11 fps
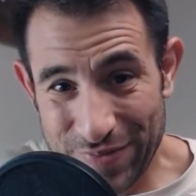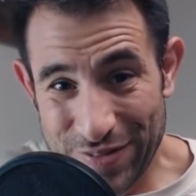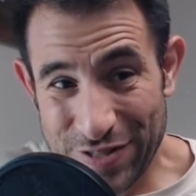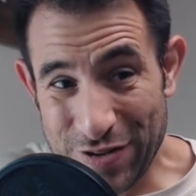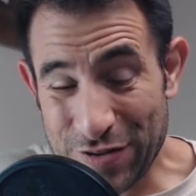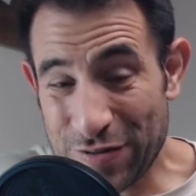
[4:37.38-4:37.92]

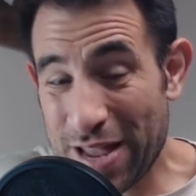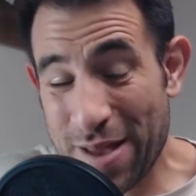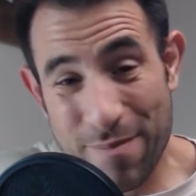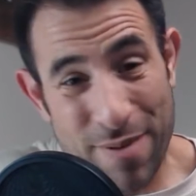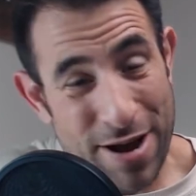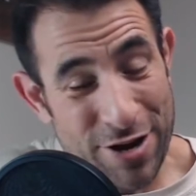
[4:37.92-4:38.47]
So you
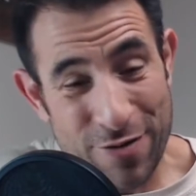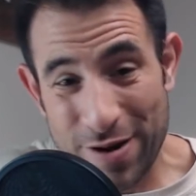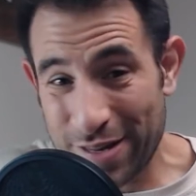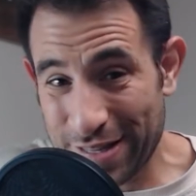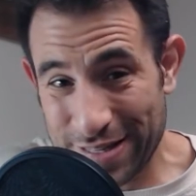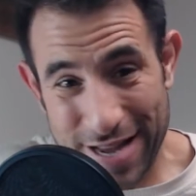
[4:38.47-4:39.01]
can't buy your
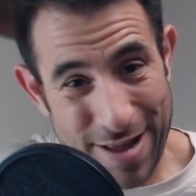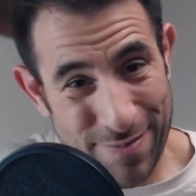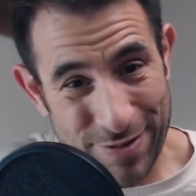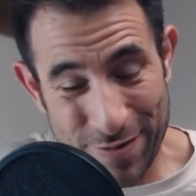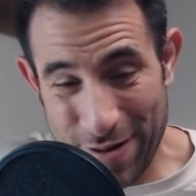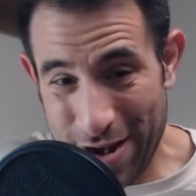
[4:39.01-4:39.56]
way to the
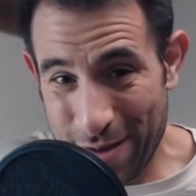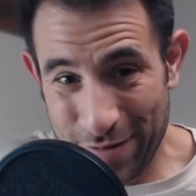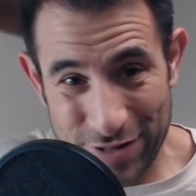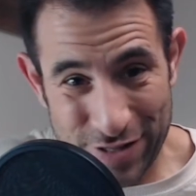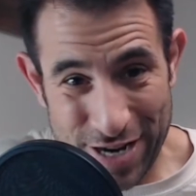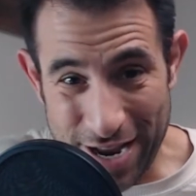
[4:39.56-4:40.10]
top, no matter how
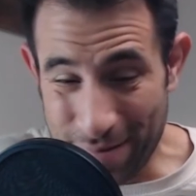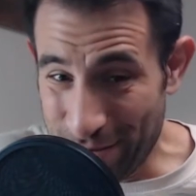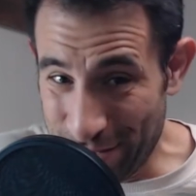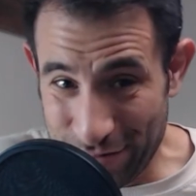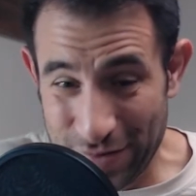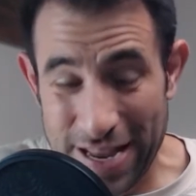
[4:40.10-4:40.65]
much you got, but
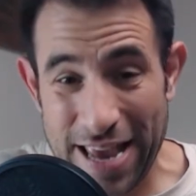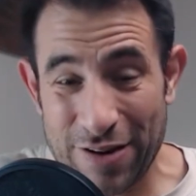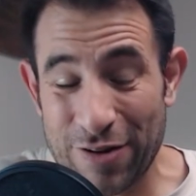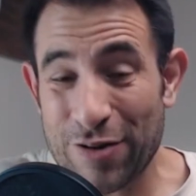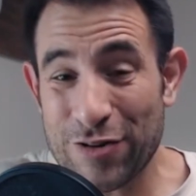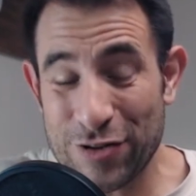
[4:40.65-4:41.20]
you
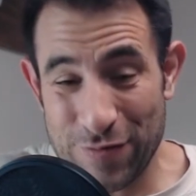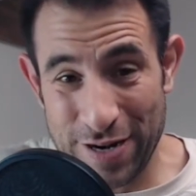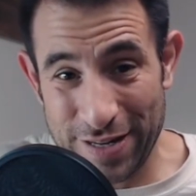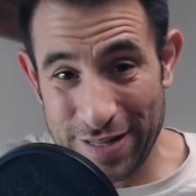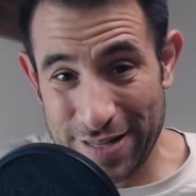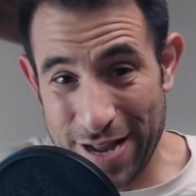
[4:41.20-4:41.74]
can earn your way
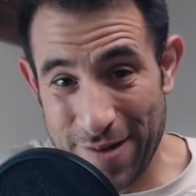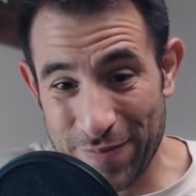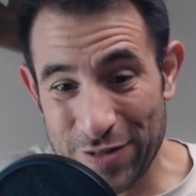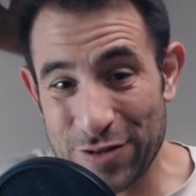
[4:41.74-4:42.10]
to the top.